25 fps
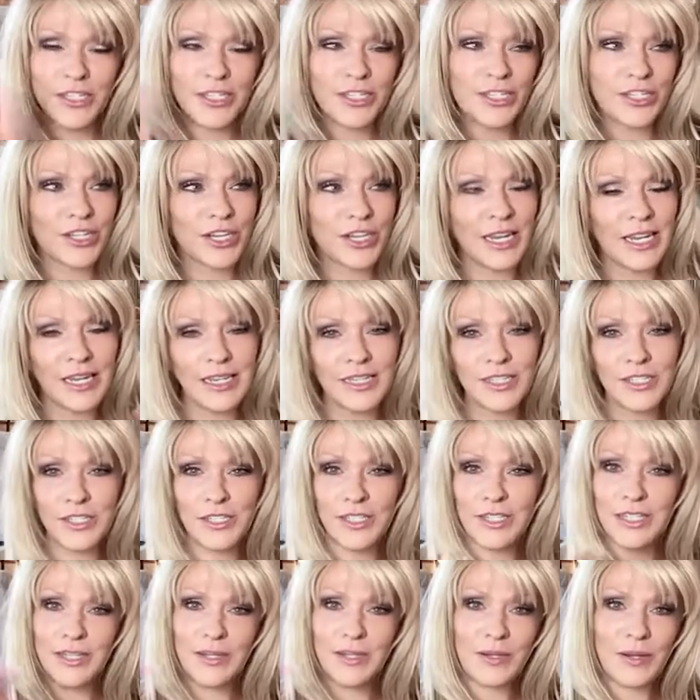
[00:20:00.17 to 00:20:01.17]
change,
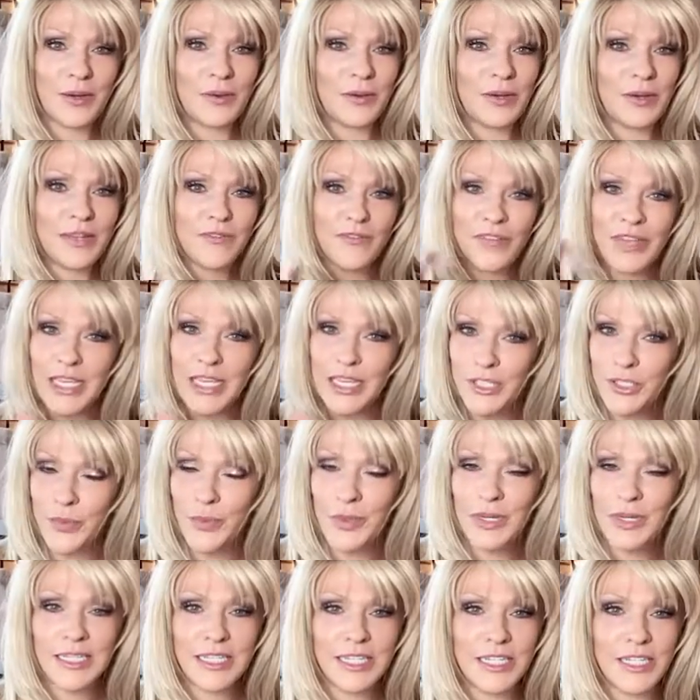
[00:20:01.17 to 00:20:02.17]
if each
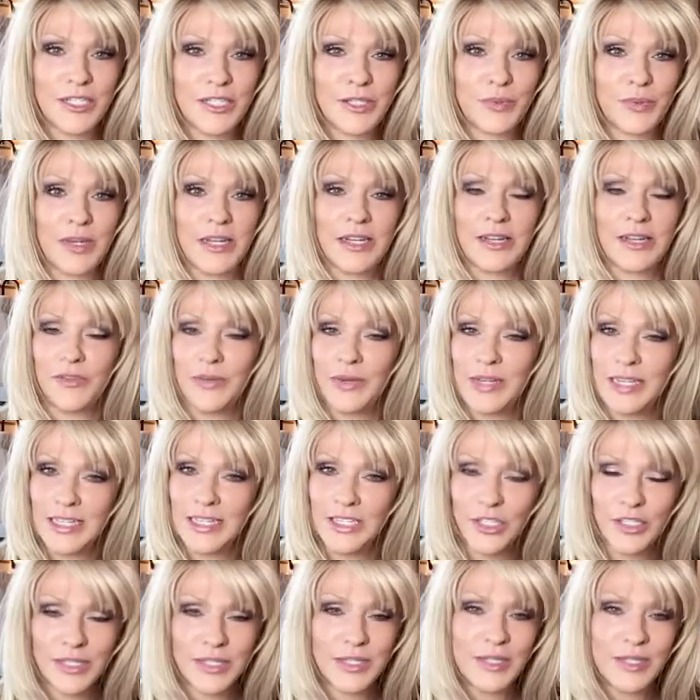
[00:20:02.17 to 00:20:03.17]
one teach one, if we can
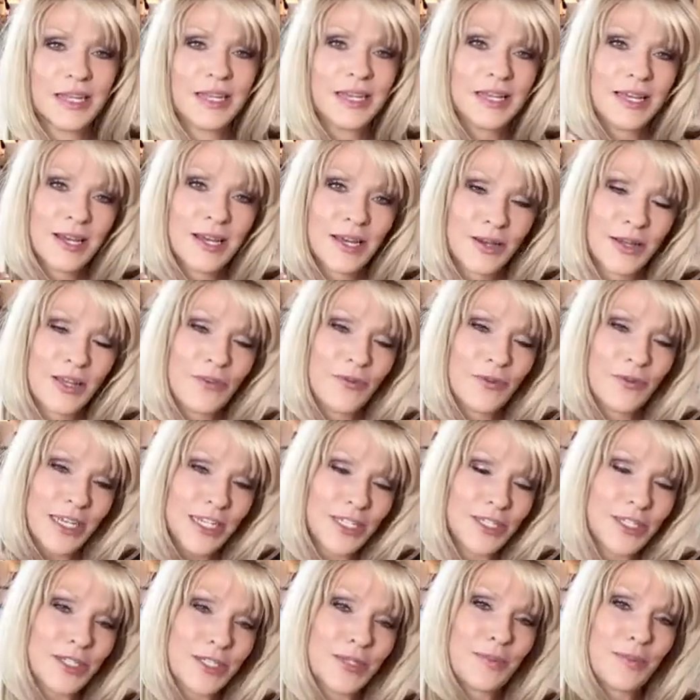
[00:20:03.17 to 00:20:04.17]
just
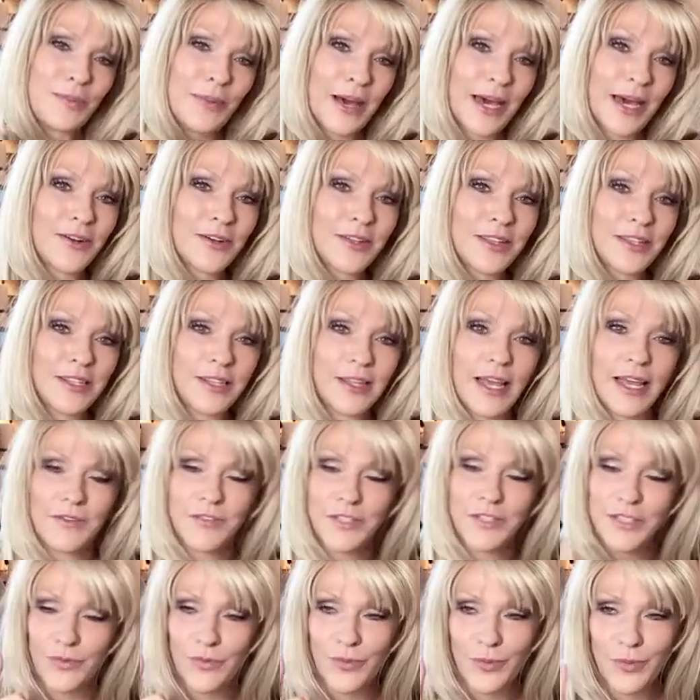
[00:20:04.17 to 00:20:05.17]
better the
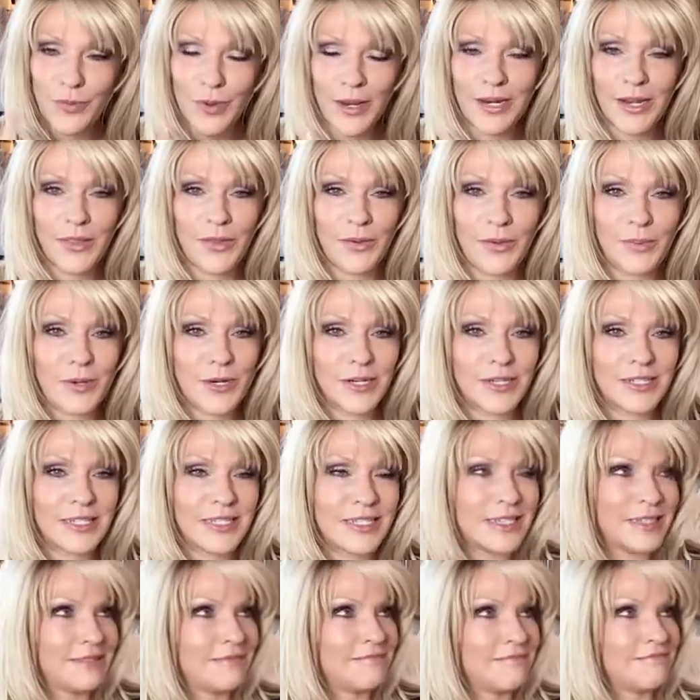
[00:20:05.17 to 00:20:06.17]
lives of one other
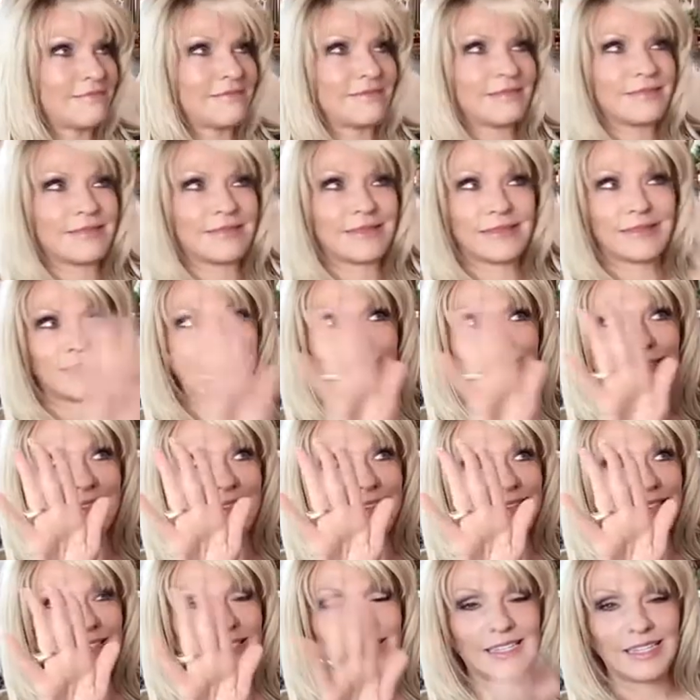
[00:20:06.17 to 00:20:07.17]
person,
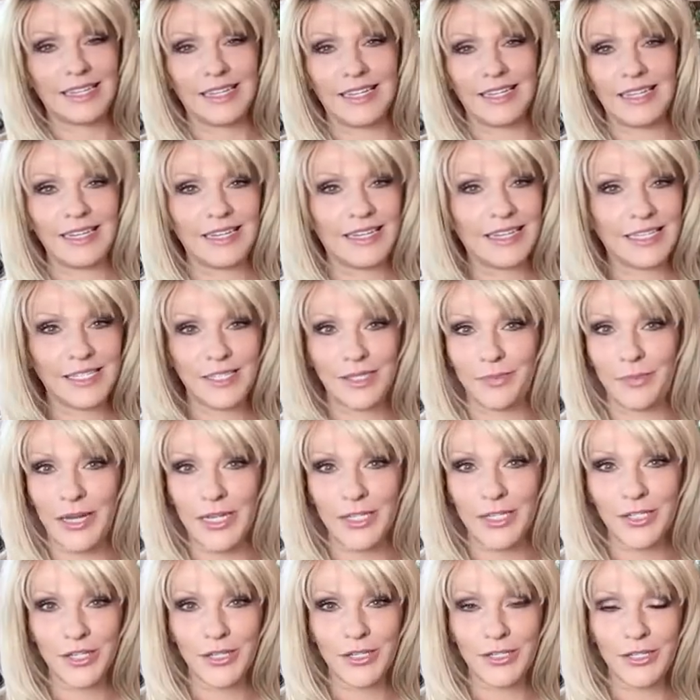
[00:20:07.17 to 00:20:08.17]
it's
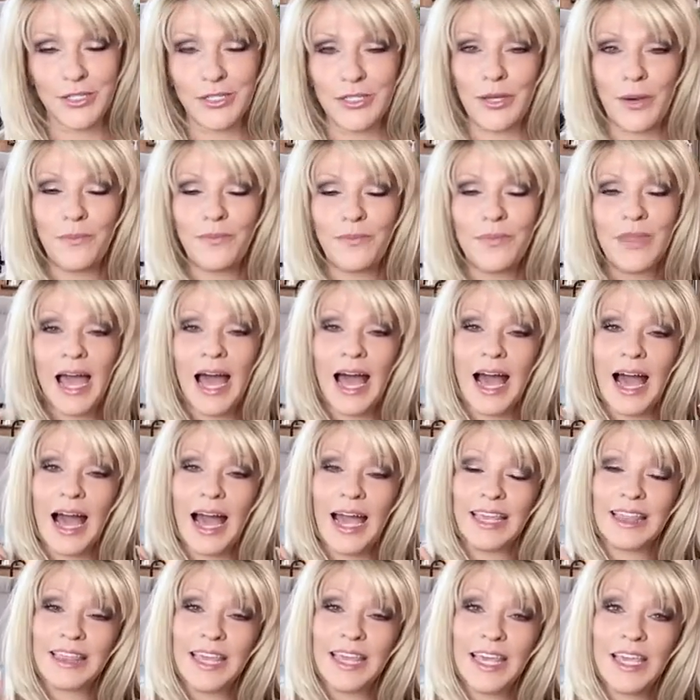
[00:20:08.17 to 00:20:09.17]
magical. So
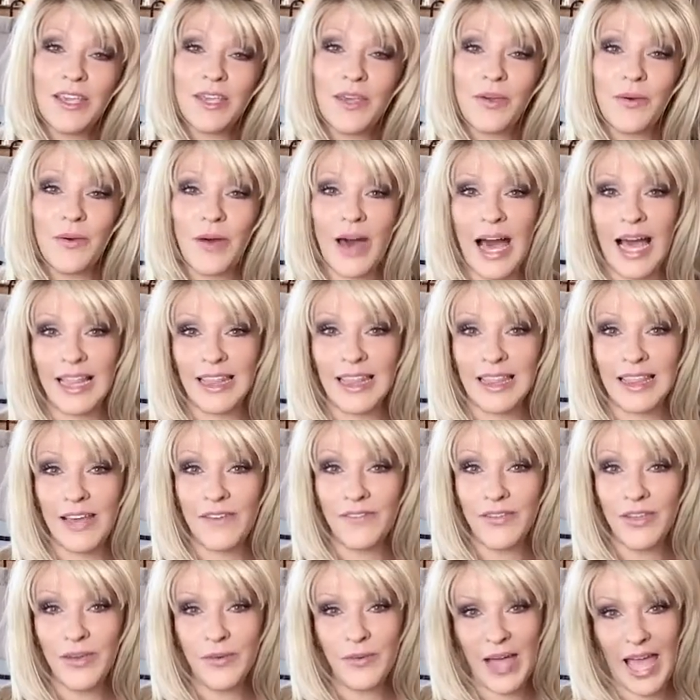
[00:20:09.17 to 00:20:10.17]
I thank you, I love
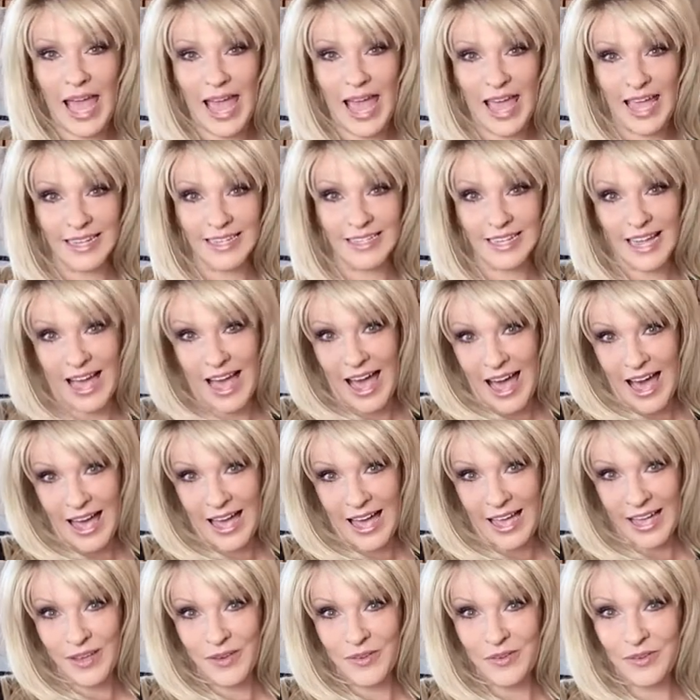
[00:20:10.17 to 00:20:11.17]
you, and
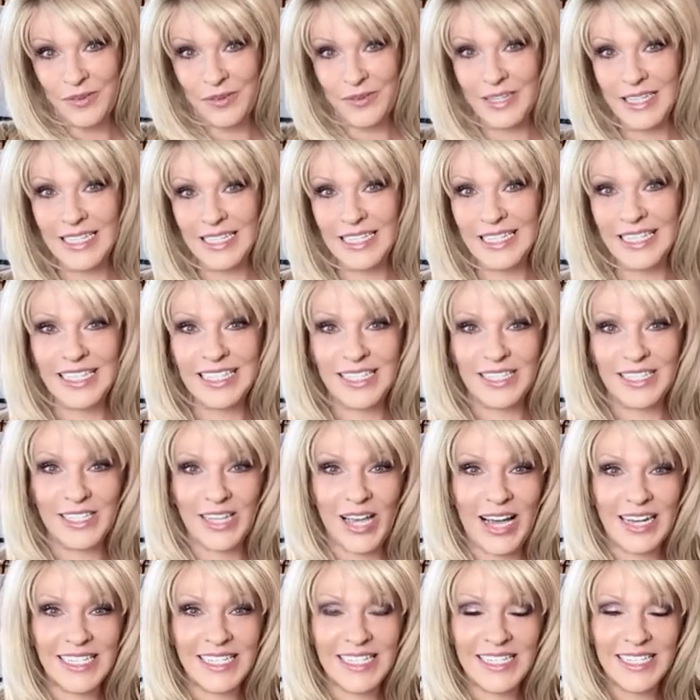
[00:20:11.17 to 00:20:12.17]
I will
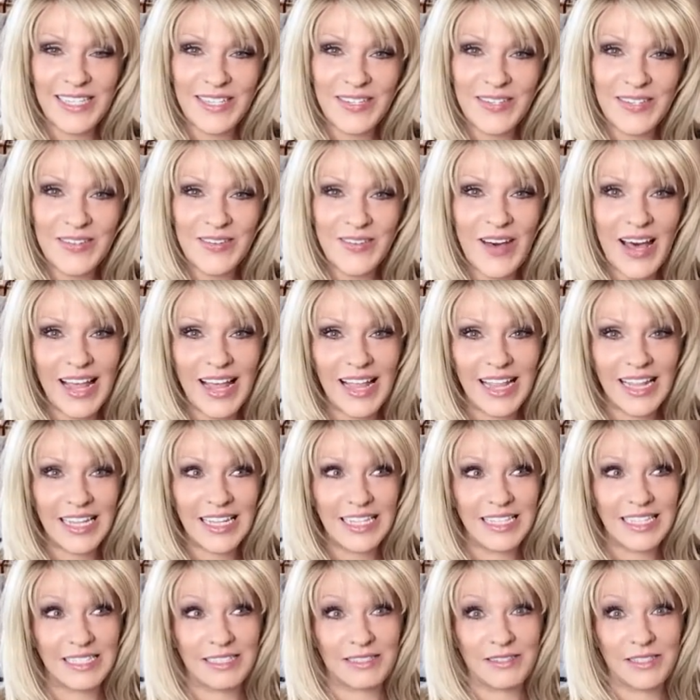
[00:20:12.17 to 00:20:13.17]
talk to you
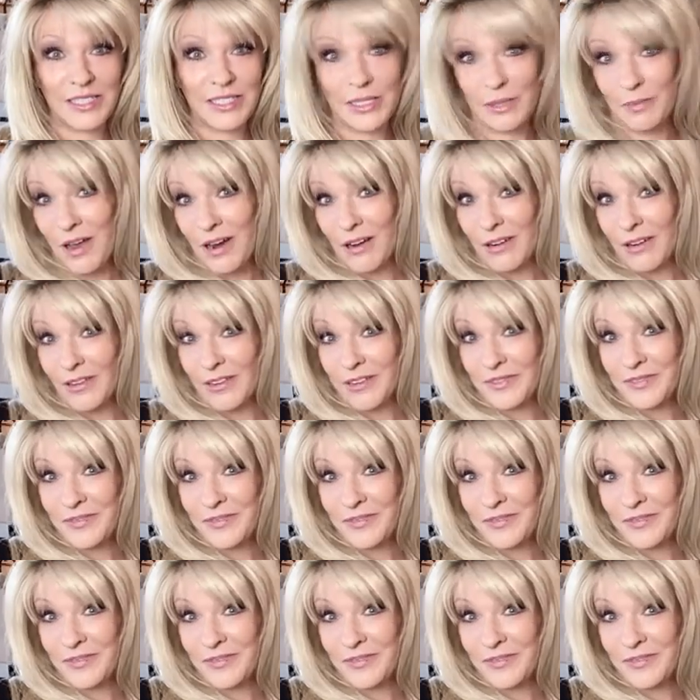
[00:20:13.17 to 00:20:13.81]
tomorrow.